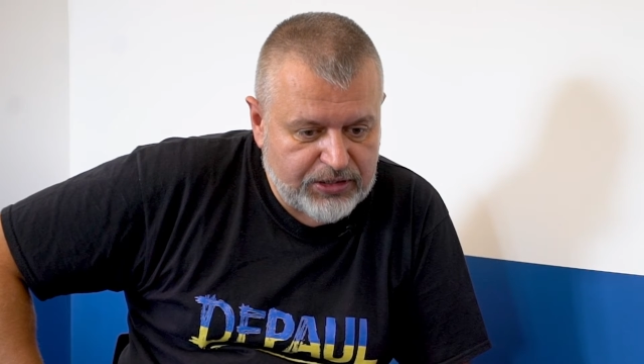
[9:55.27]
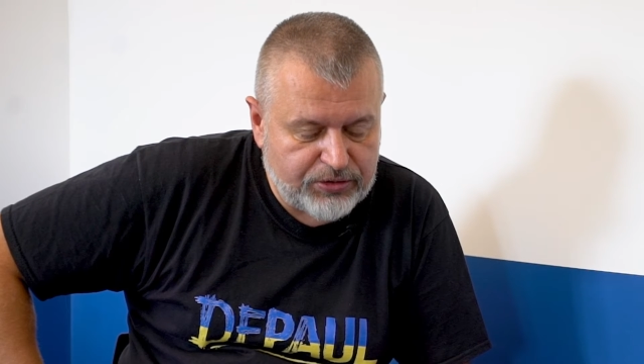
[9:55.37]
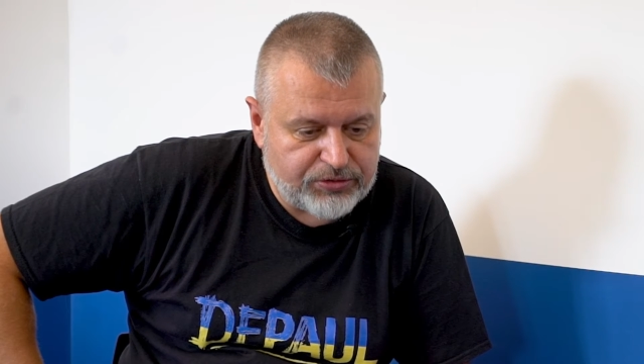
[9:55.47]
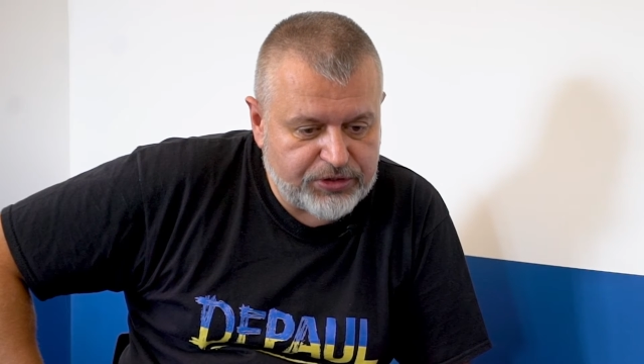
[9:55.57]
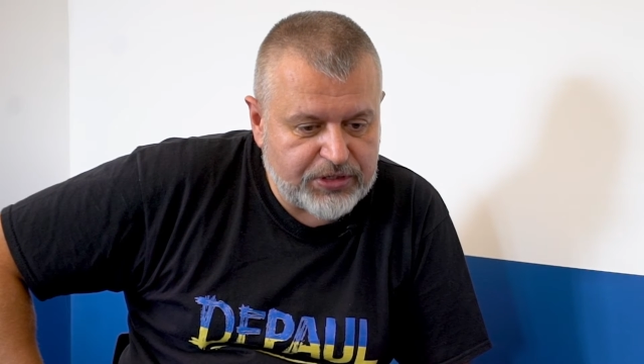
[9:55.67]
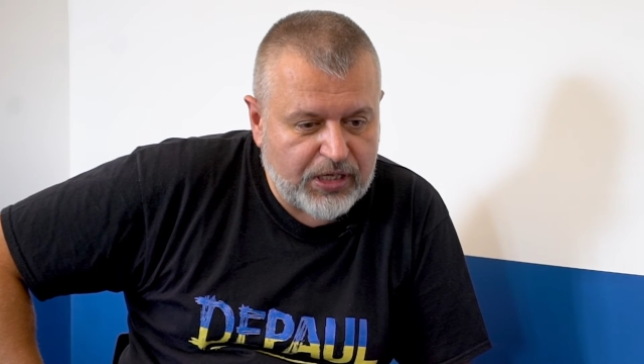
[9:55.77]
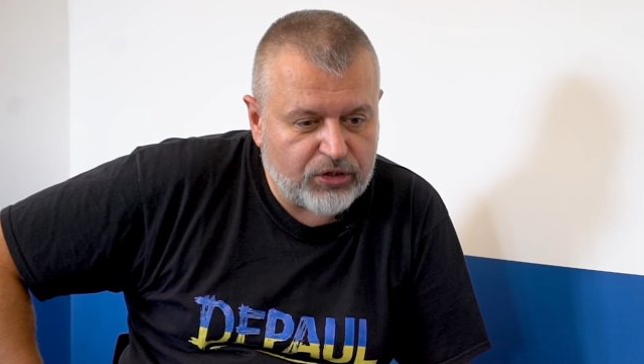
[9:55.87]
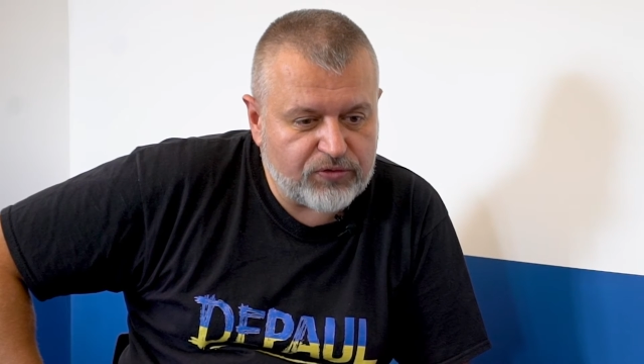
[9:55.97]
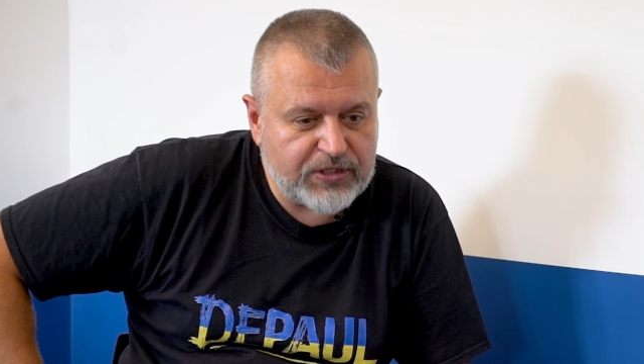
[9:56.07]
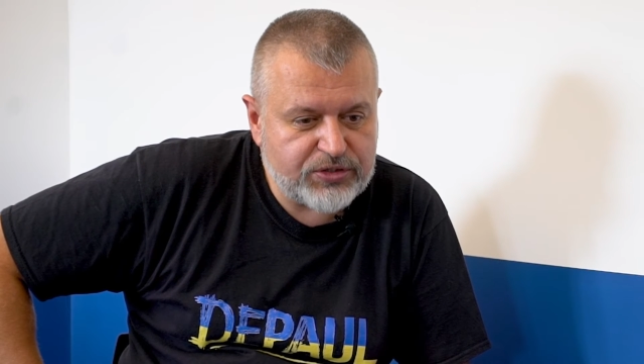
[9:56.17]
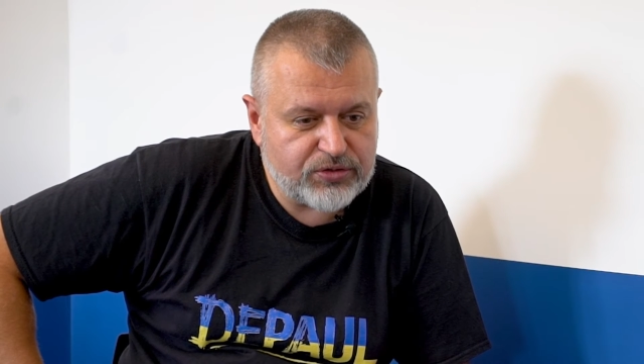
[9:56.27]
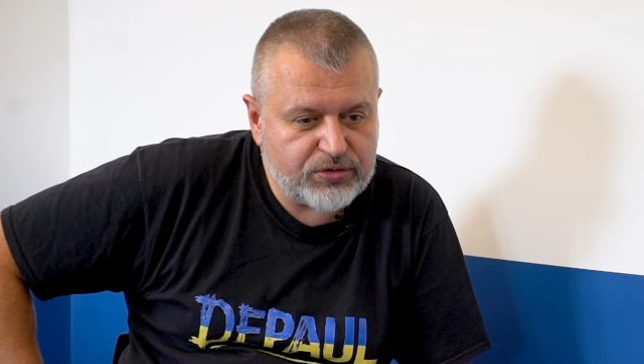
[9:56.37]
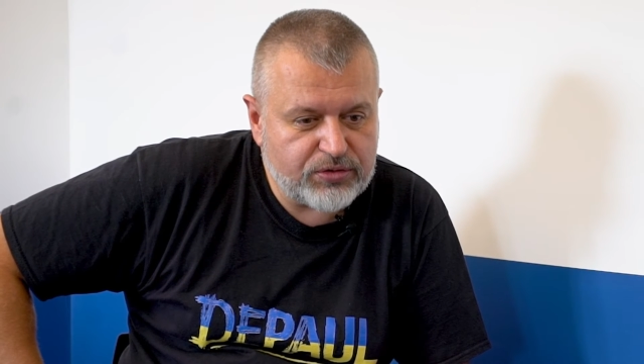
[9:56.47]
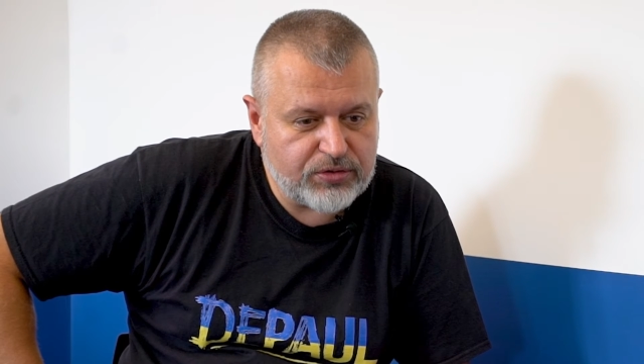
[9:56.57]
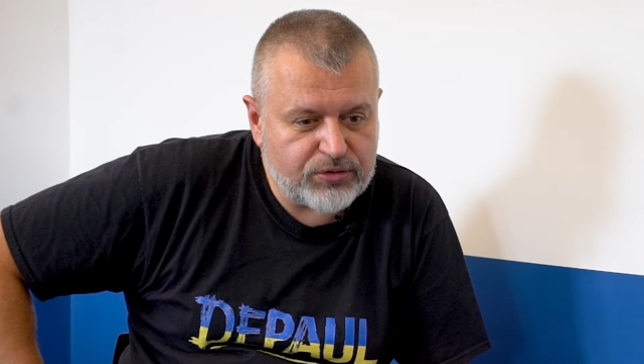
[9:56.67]
you didn't allow us
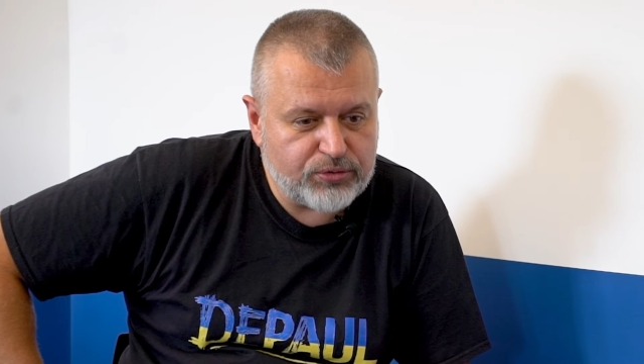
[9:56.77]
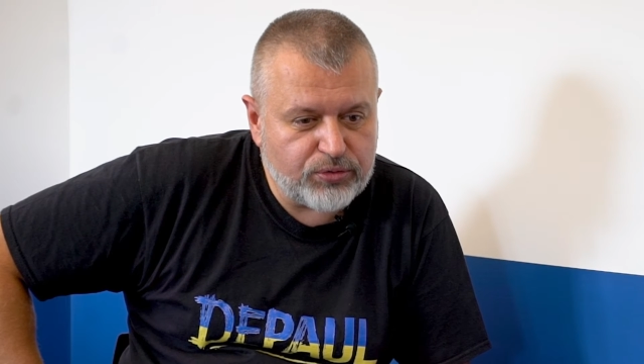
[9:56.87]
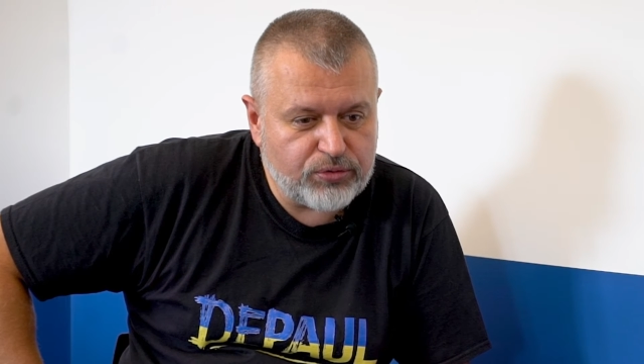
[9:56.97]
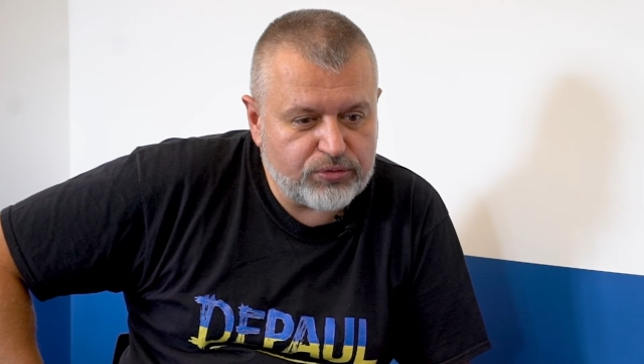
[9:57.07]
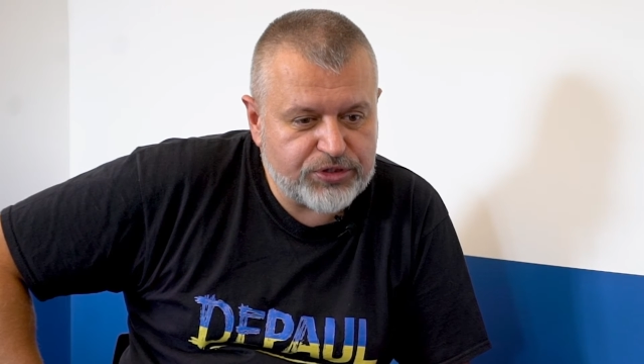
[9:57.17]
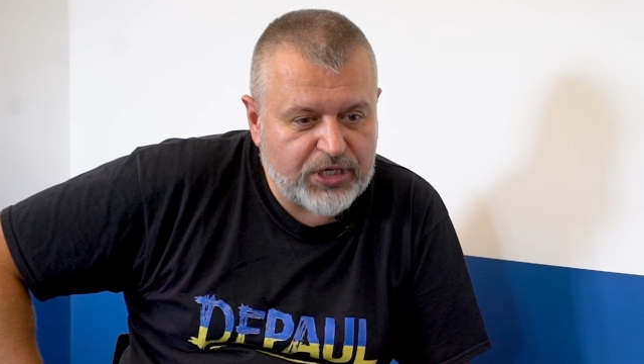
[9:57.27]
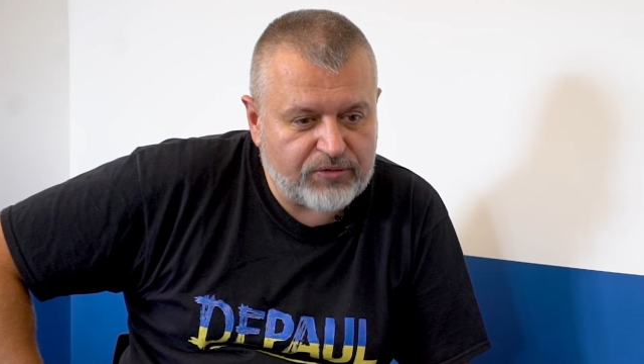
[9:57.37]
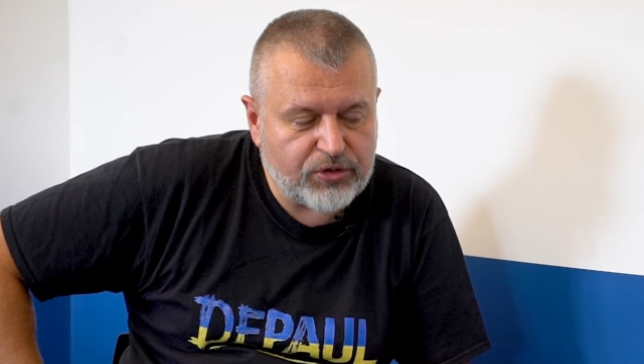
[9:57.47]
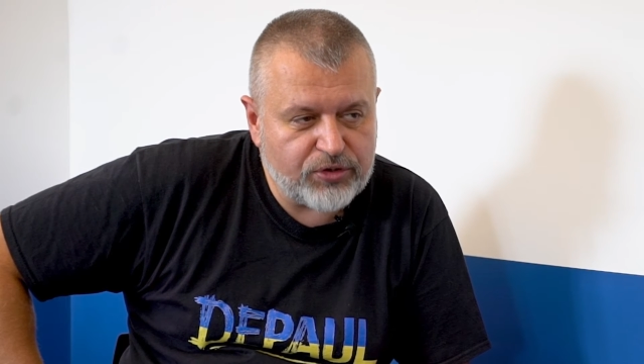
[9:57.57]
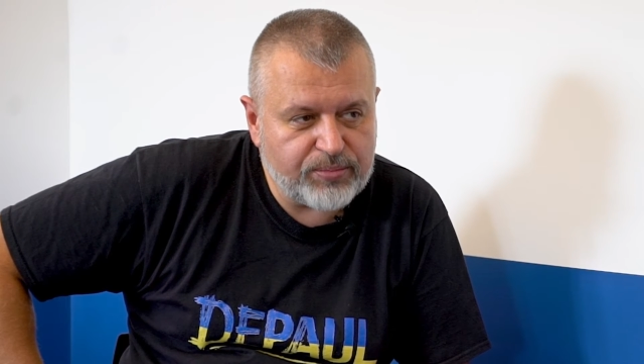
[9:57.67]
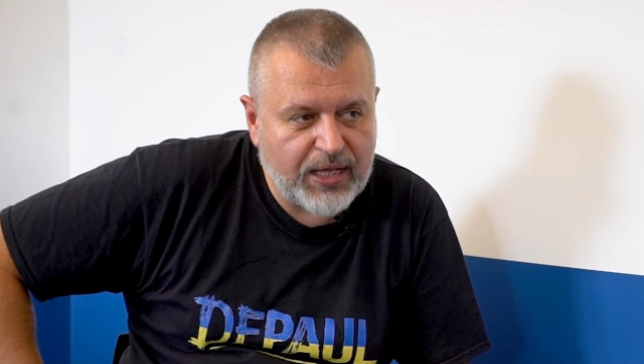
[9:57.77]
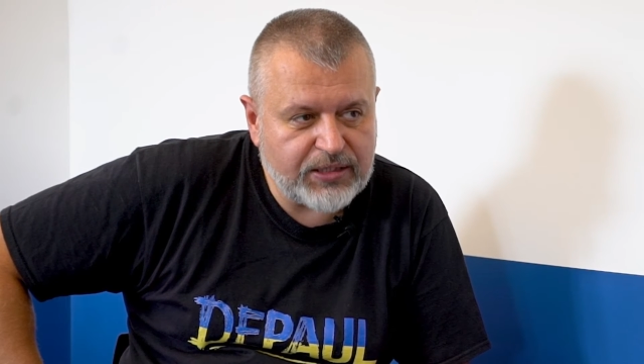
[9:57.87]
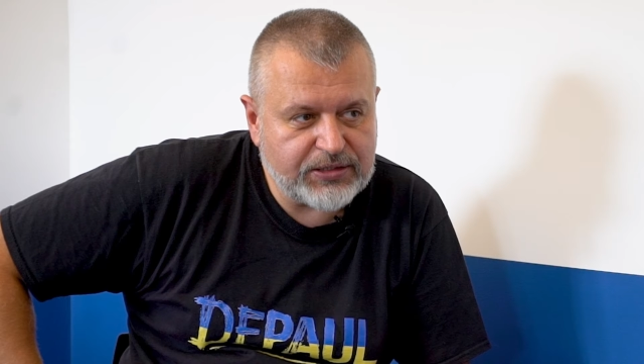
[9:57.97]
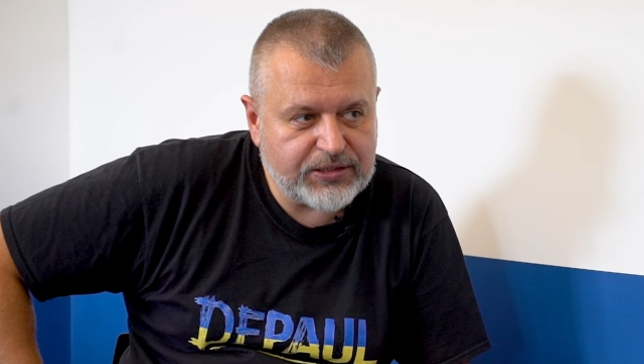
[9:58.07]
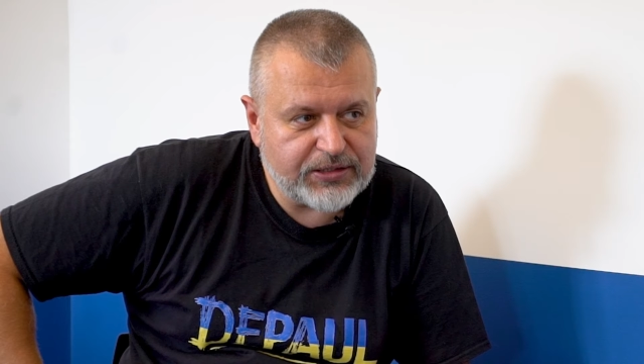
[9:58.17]
to lose our
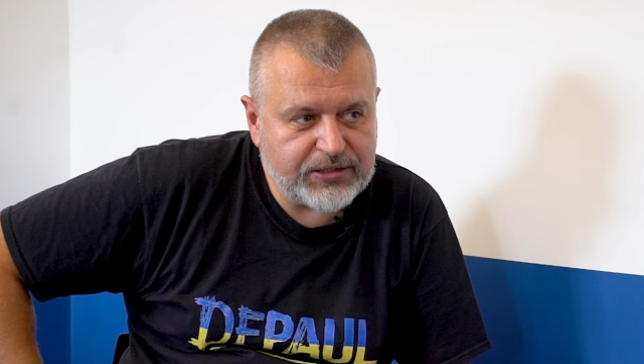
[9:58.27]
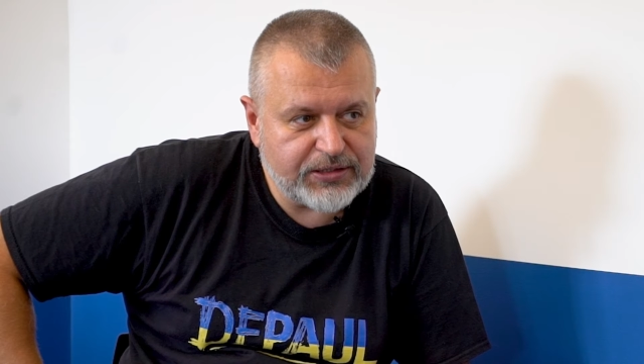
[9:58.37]
humanity.